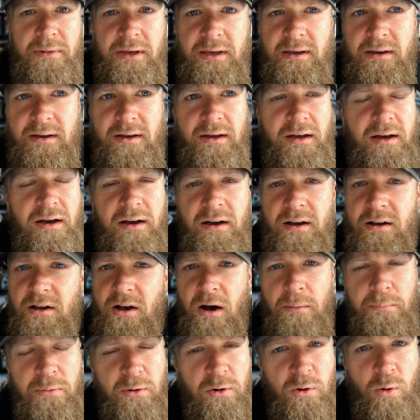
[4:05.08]
me,
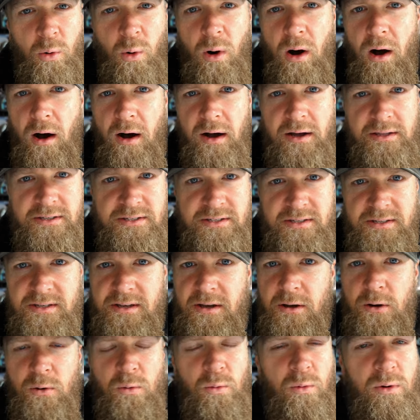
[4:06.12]
couple guads,
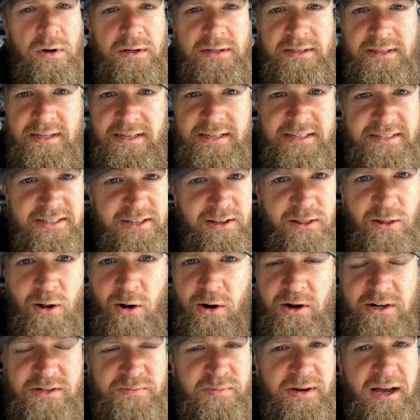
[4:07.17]
one decent
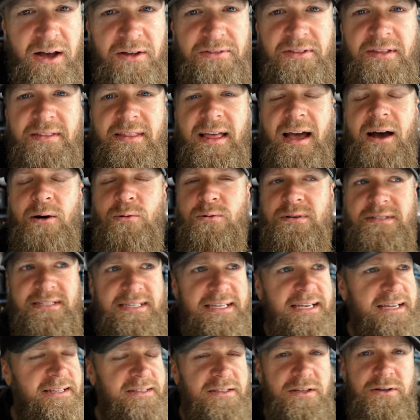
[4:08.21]
largemouth and that was
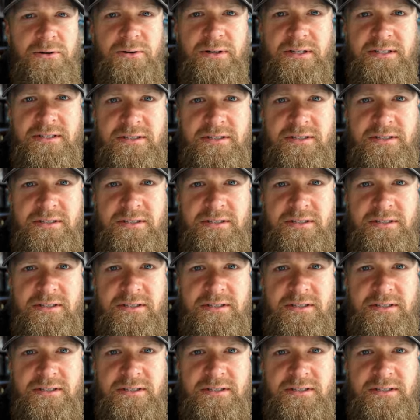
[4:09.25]
it, dude.